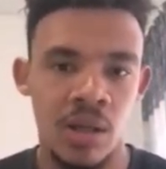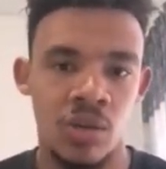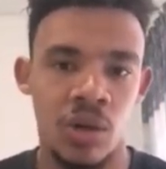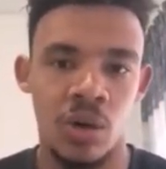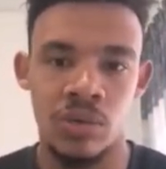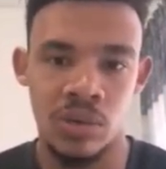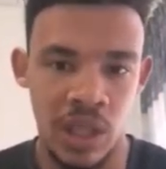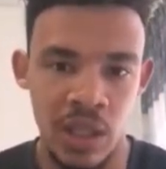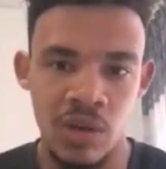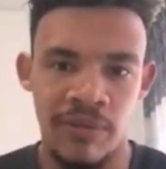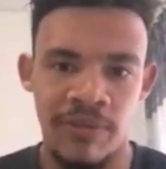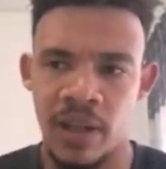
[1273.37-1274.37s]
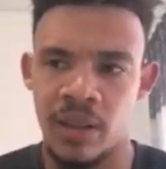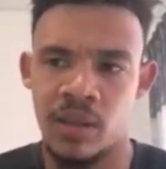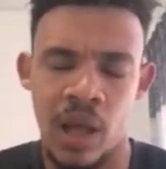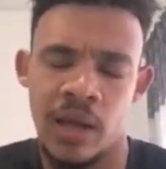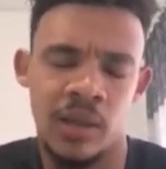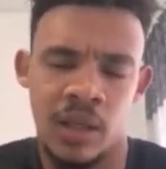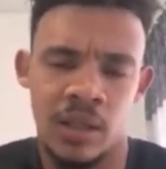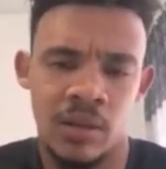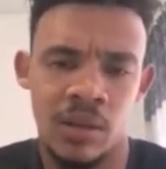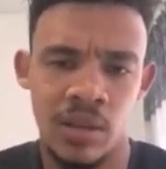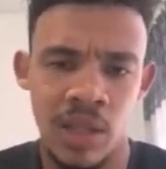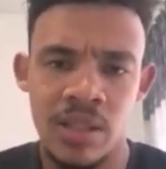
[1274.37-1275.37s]
you know, get your fat done and
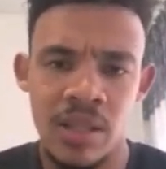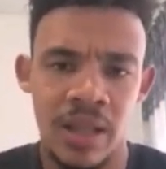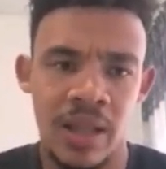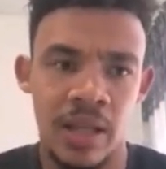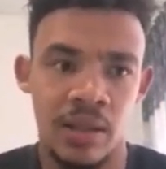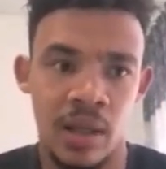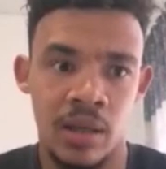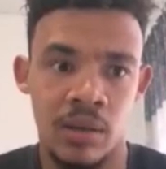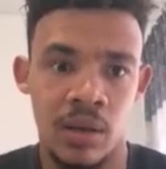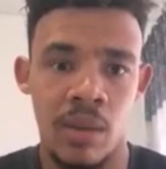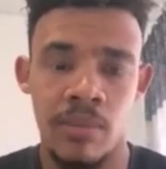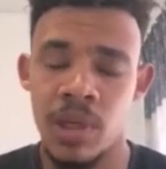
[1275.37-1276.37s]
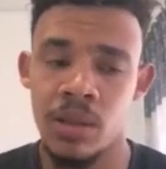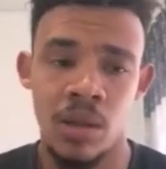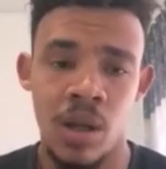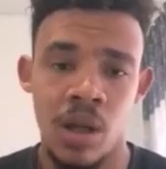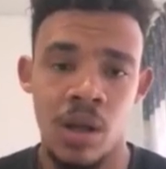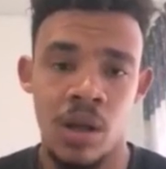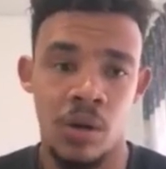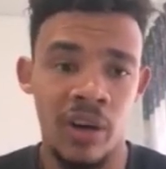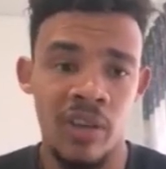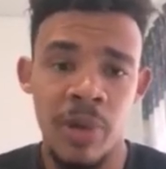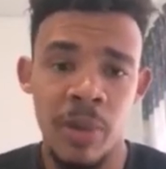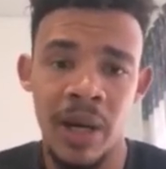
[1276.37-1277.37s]
things like that. And I mean, a lot
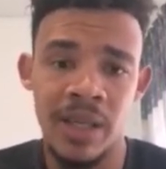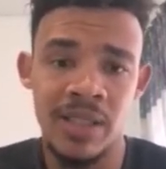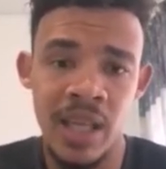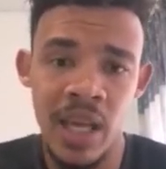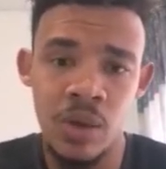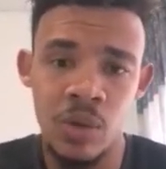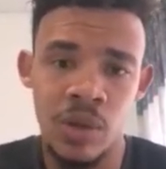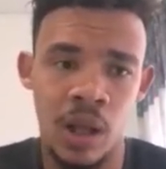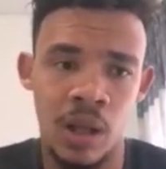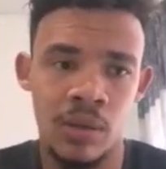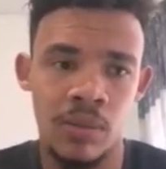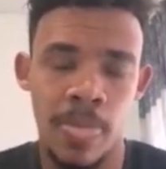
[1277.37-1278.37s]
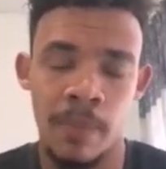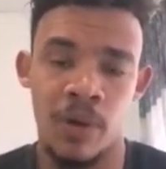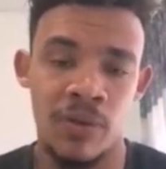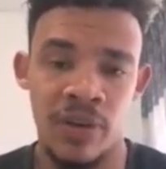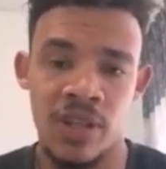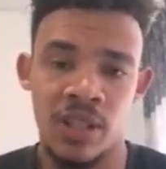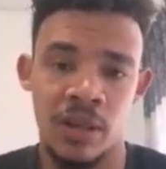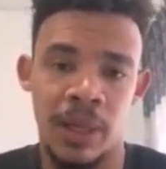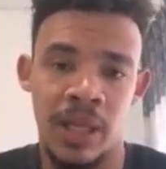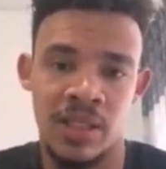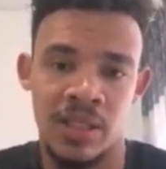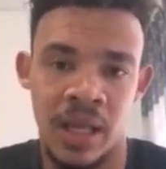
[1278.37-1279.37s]
of people are scared to tell professional
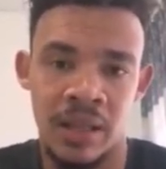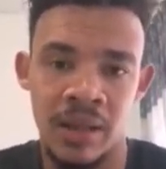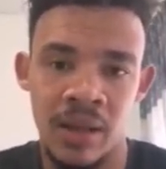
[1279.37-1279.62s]
players that,